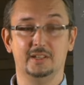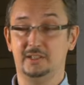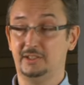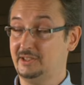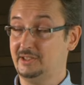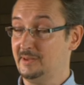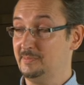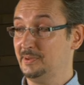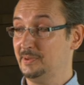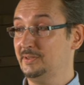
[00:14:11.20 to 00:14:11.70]

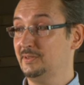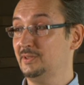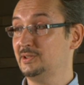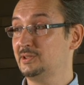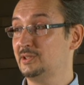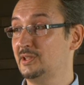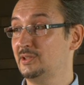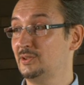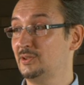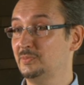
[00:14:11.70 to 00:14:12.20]
and there
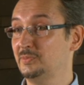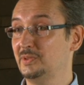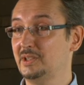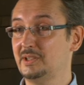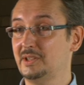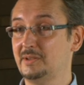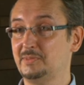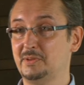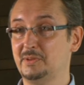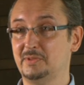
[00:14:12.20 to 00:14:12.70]
appeared a huge
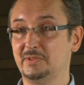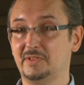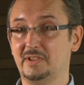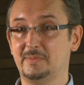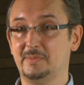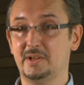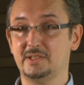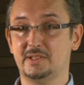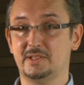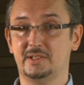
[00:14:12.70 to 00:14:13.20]
amount of
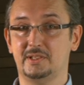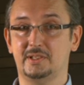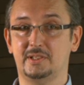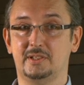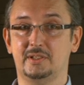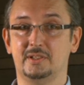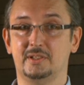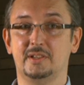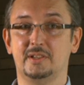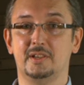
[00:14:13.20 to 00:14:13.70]
information,
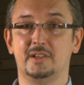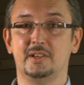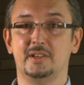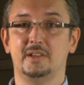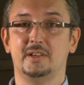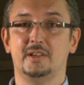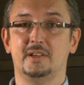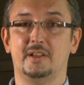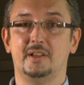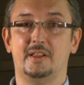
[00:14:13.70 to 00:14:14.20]
beginning with
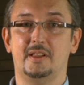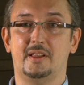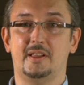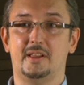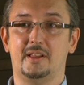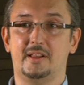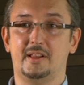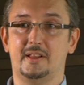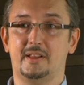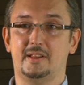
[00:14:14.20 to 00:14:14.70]
how people
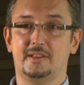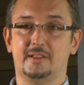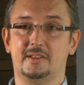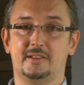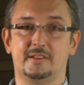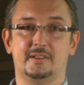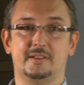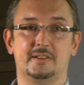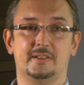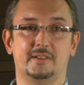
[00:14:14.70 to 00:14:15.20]

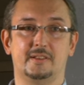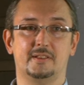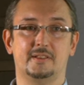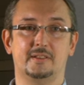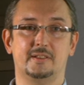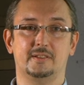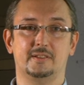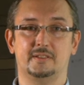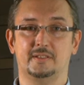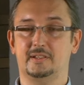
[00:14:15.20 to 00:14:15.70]
react, how
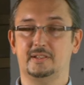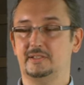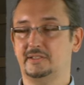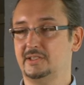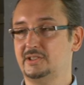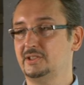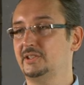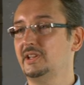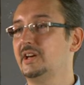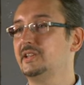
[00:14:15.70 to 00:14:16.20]
often they
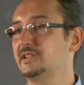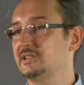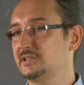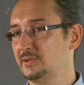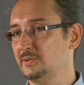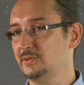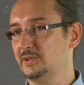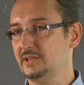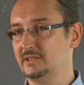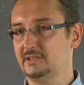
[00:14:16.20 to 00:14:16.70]
react
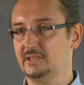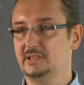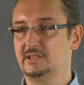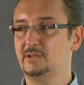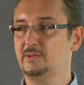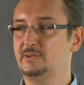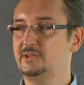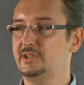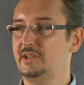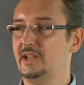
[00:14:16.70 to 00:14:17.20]
on what
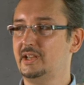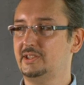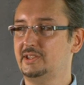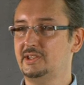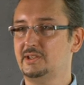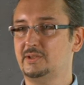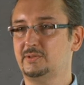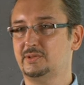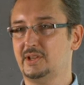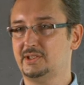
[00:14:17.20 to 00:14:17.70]
videos,
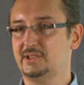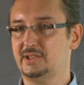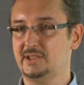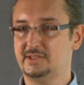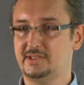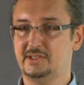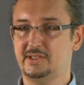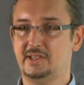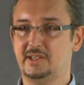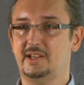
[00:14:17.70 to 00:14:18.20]
well,
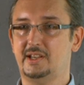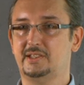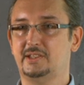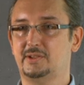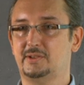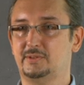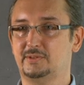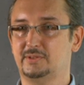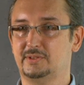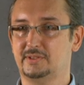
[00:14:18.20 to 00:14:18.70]
ending with
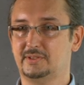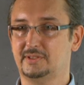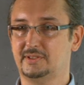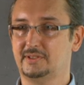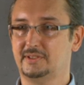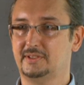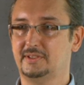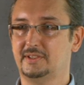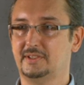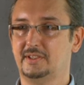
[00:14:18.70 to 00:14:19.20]
a
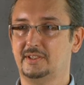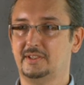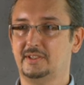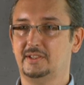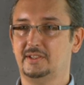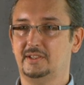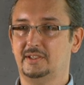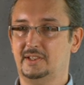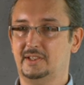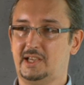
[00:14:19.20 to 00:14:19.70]
very
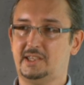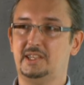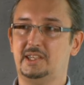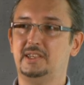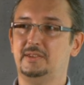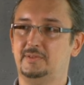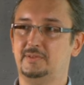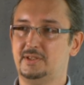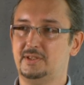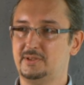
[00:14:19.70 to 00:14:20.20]

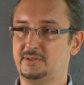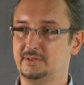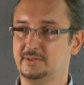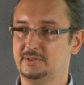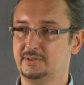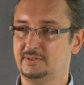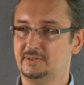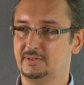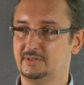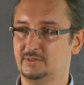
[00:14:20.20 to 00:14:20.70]
exoteric, like
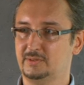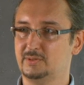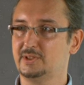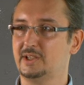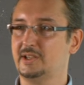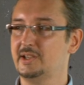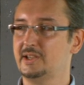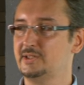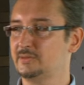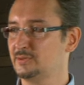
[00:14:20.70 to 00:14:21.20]
passing
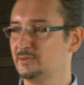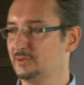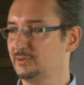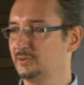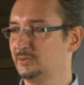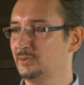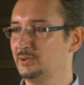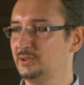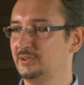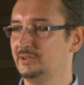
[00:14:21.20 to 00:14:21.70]
video image,
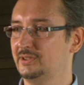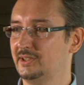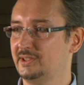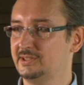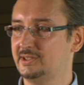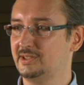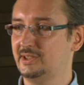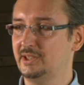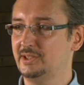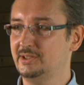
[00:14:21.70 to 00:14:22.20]

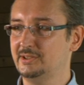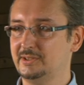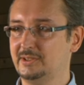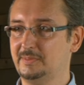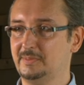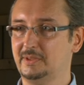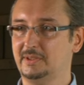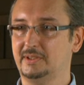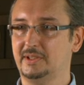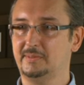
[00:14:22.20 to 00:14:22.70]

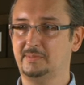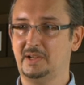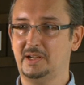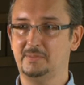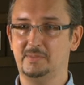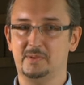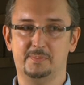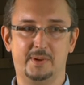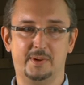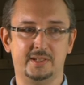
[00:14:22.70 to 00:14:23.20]
also very
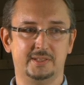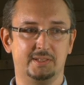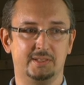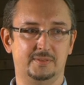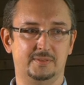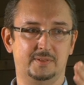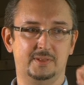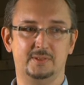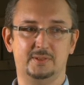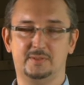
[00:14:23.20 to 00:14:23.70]
interesting data.